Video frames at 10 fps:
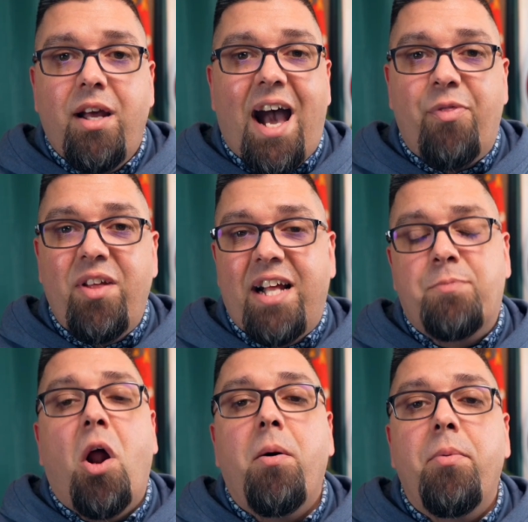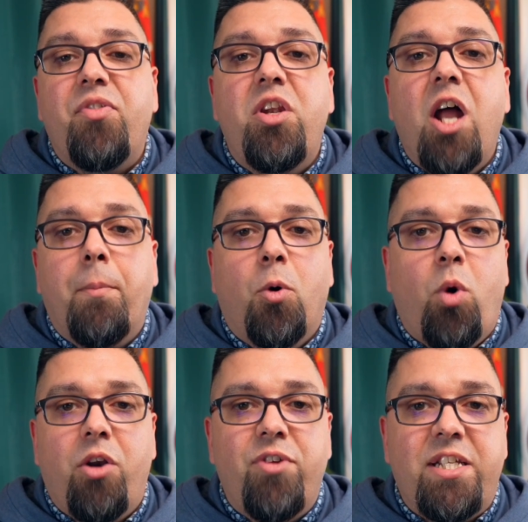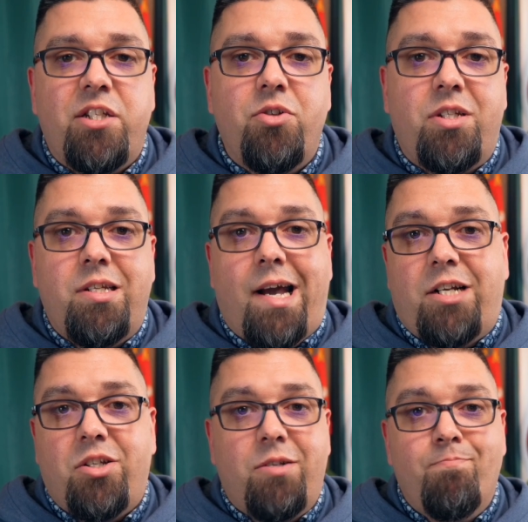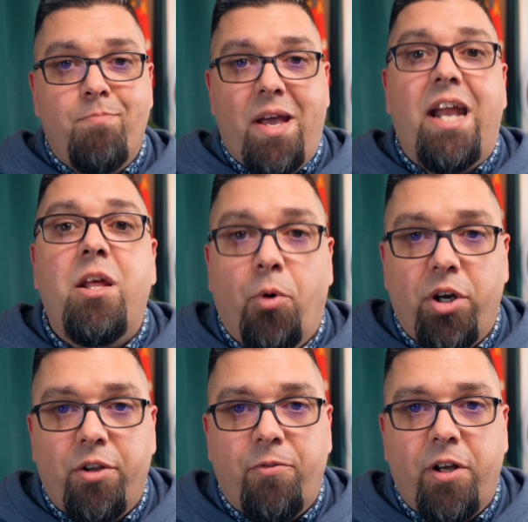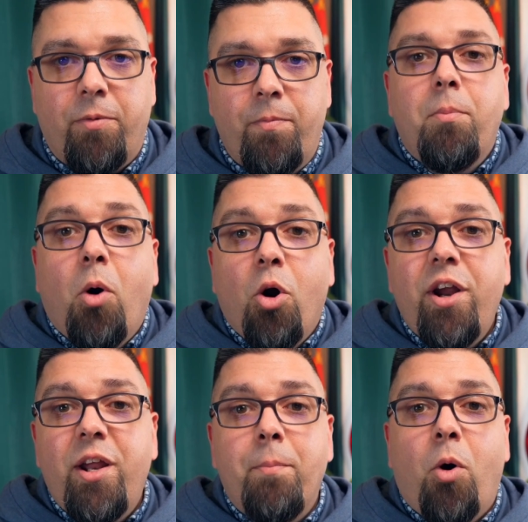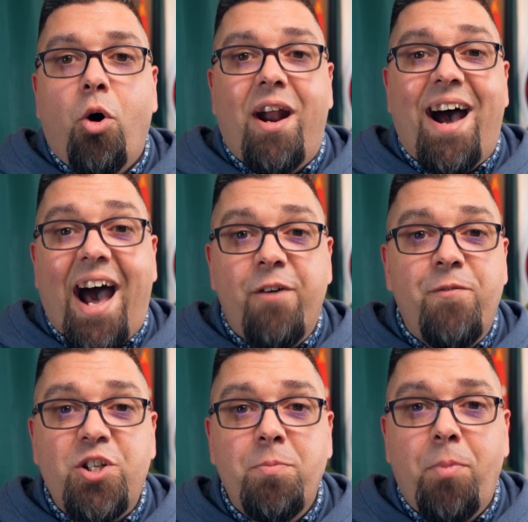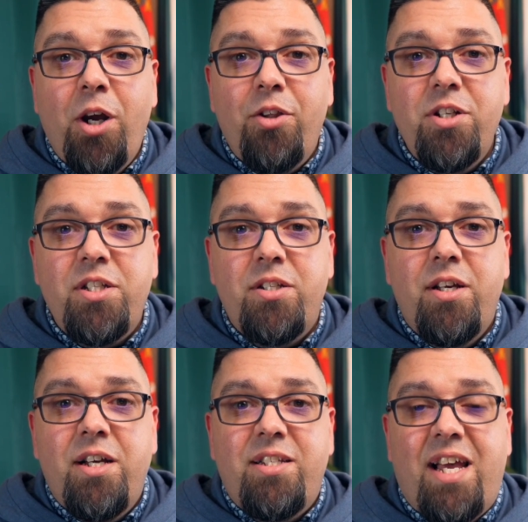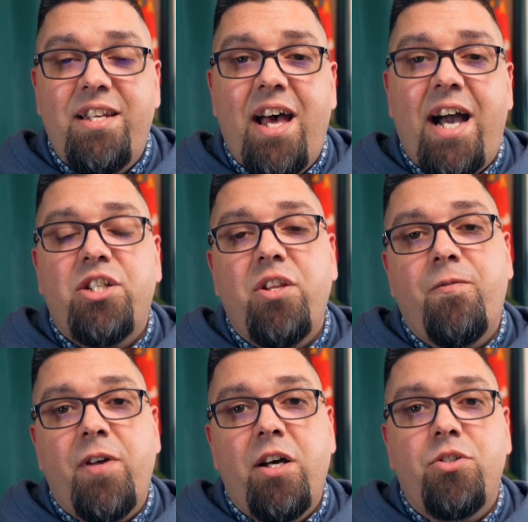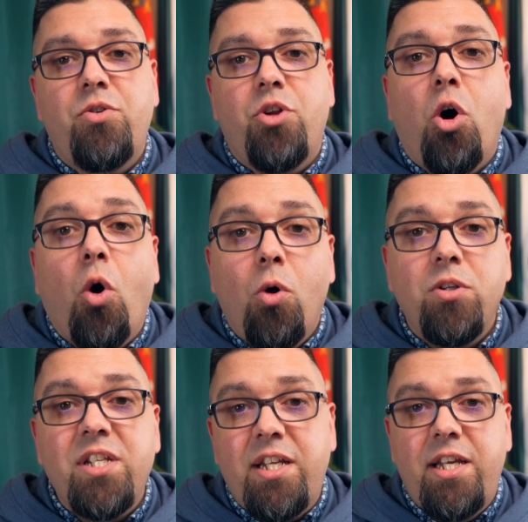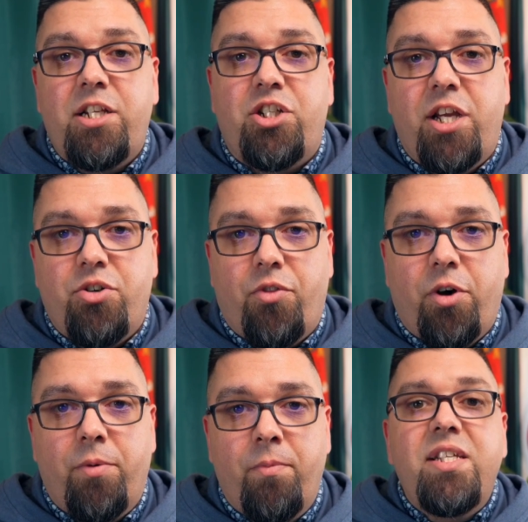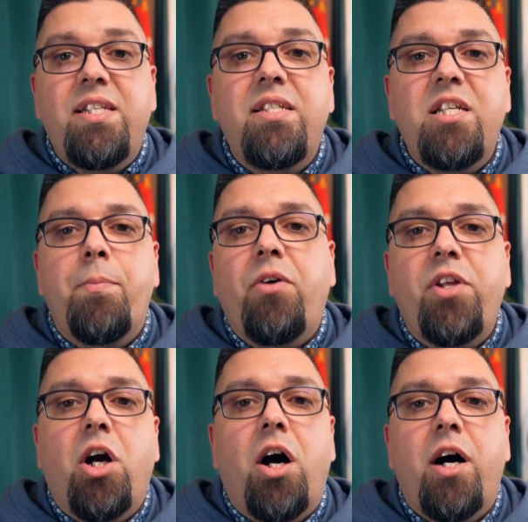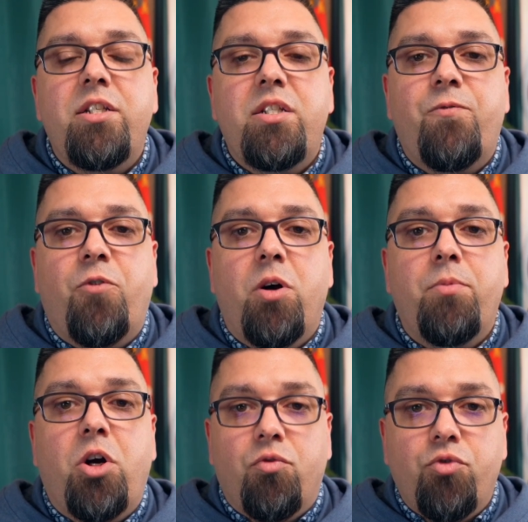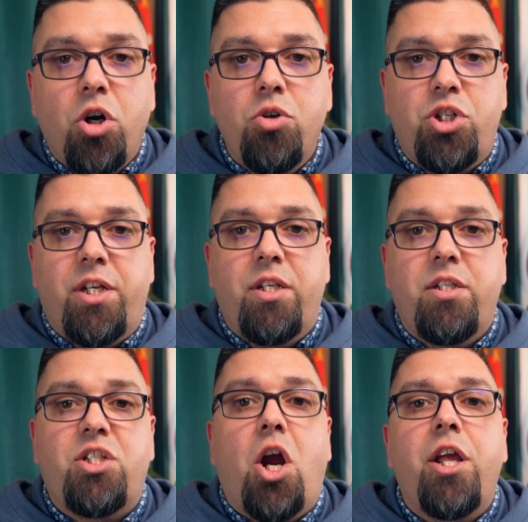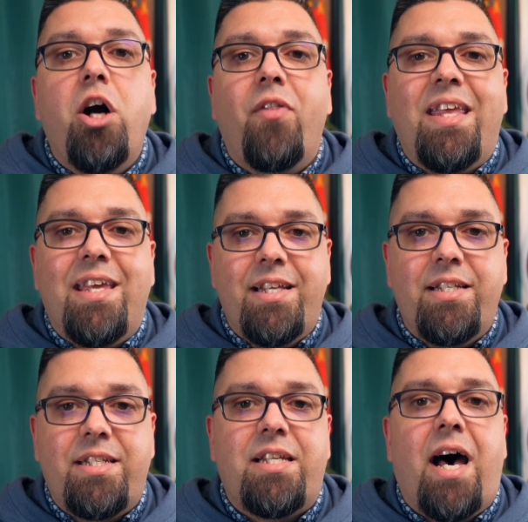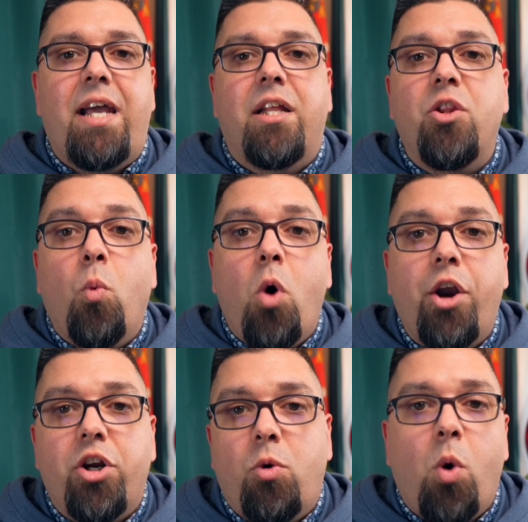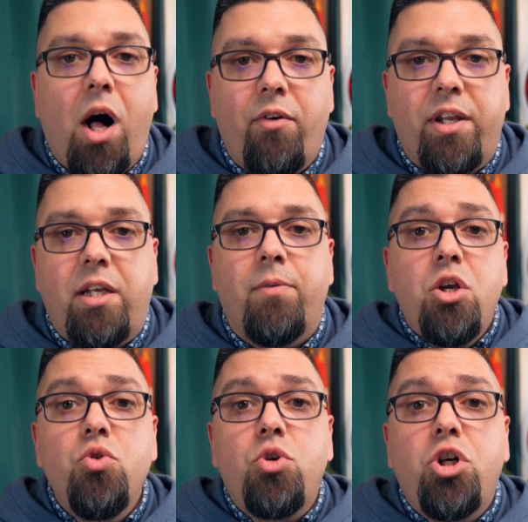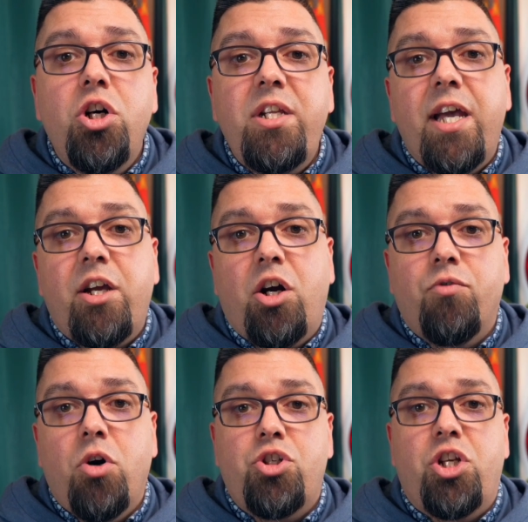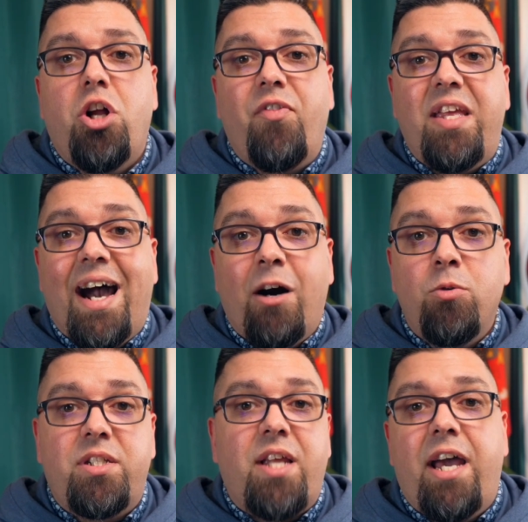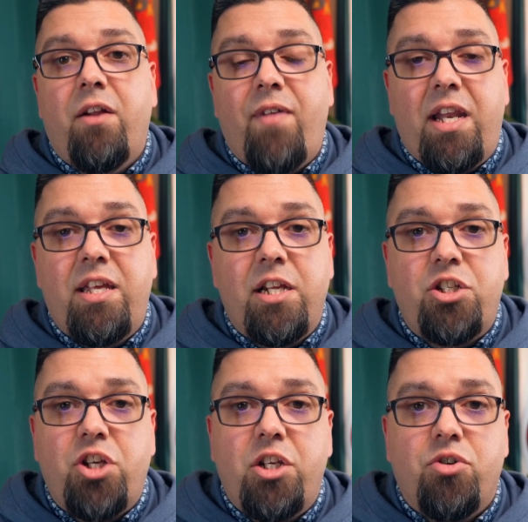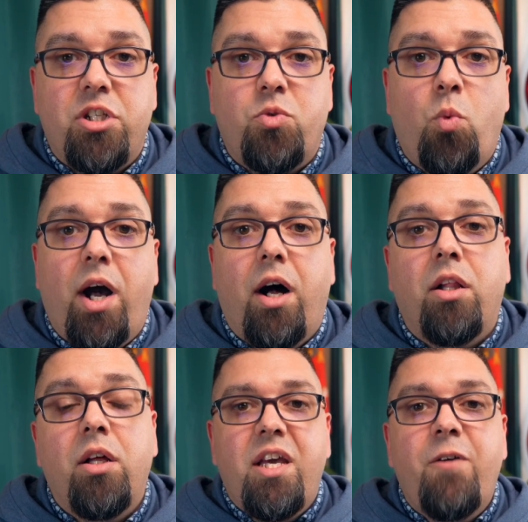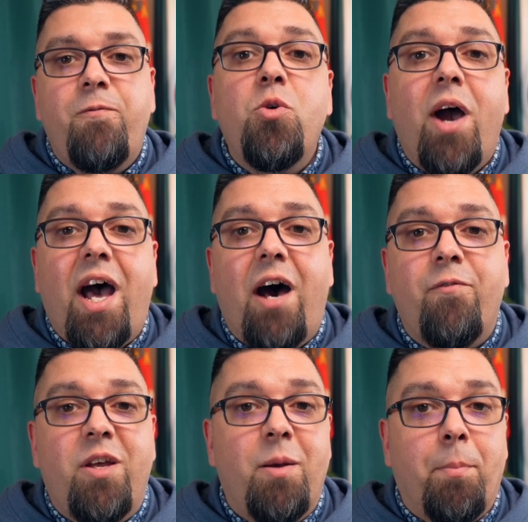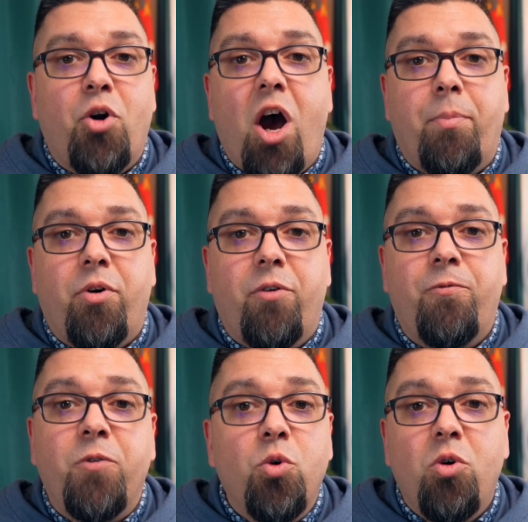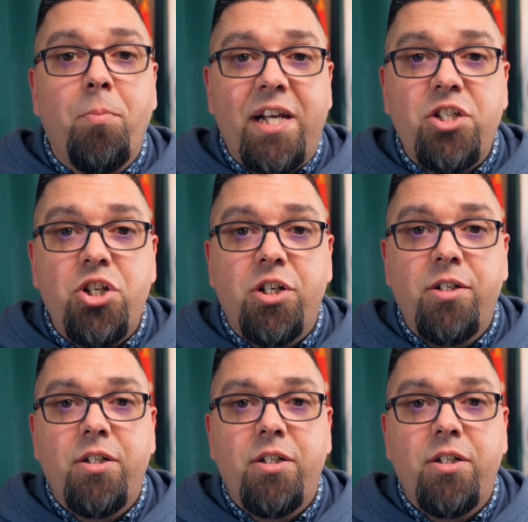I think that's probably the number one reason you see actually any boiler fail. More and more high efficient boilers tend to actually fail due to holes in the heat exchanger though. This is typically caused from corrosion starting on the inside and the water quality. You could get corrosion on the outside of that heat exchanger as well if you have improper fuel mixture.